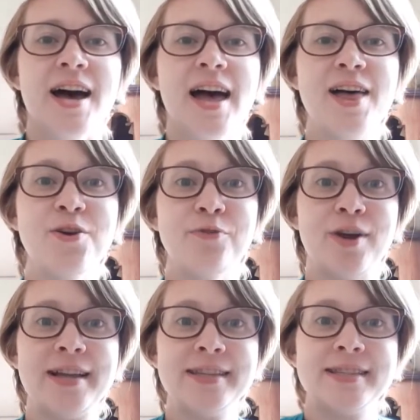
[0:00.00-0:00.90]
Hello
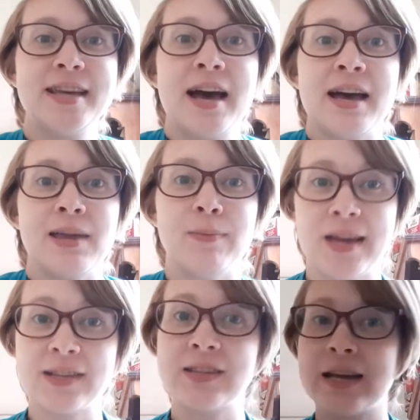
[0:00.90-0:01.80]
friends, I'm
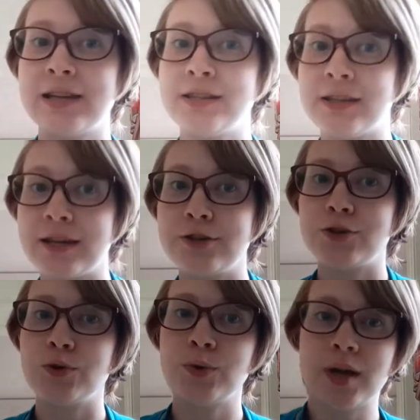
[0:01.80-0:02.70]
excited to lead
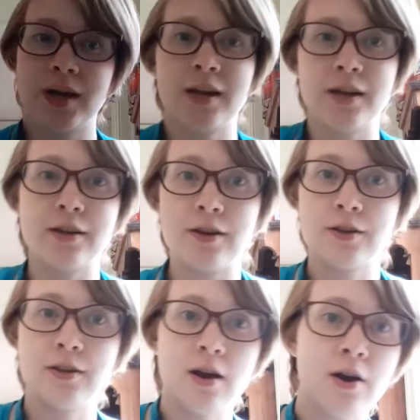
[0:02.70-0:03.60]
you in
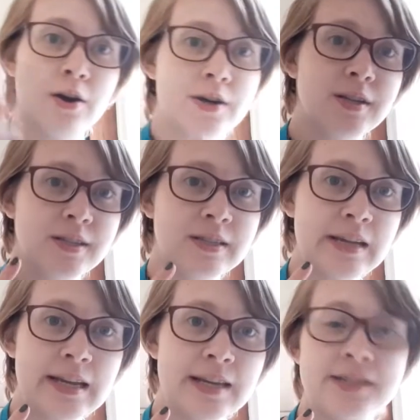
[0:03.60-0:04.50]
our
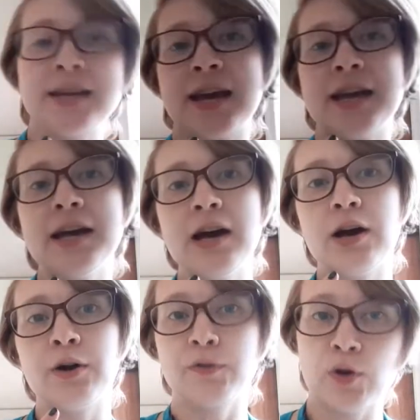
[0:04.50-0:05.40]
second day
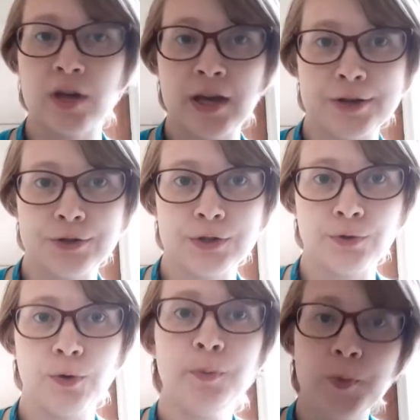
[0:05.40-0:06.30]
of cooking interest
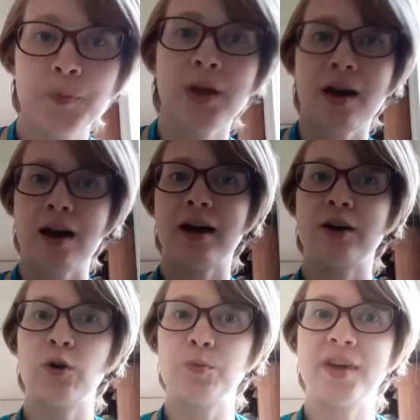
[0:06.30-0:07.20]
group. I
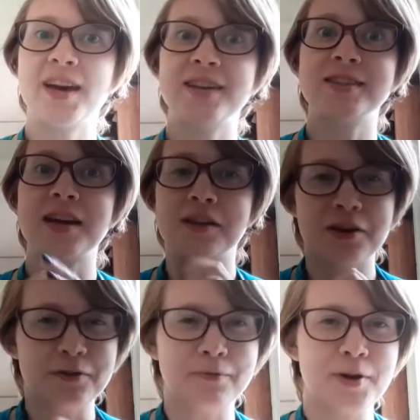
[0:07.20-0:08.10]
hope you guys had a lot
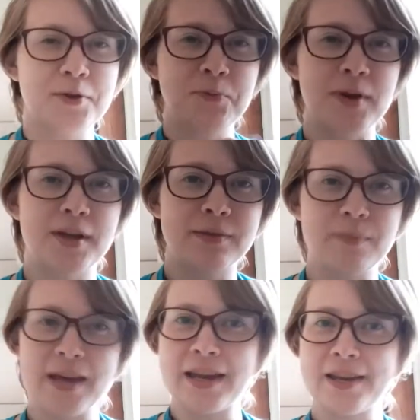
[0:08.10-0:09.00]
of fun with
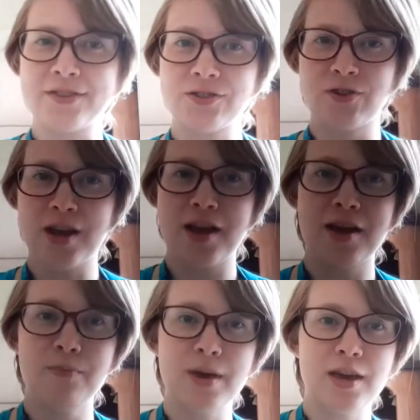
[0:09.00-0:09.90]
Megan yesterday,
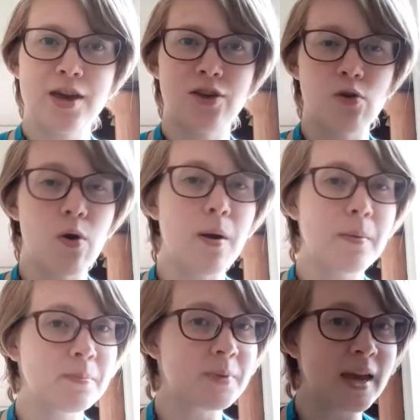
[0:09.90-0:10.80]
making your
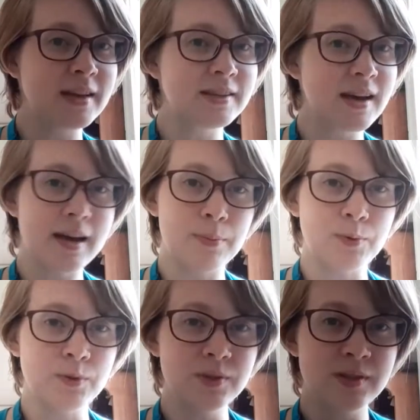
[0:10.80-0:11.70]
baked
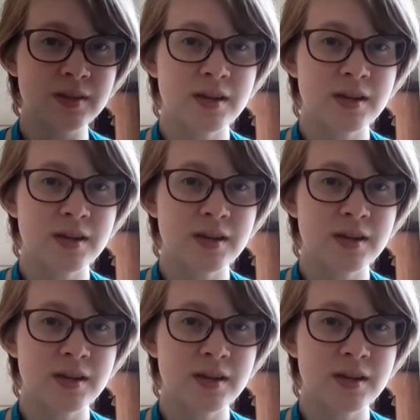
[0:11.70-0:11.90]
apples.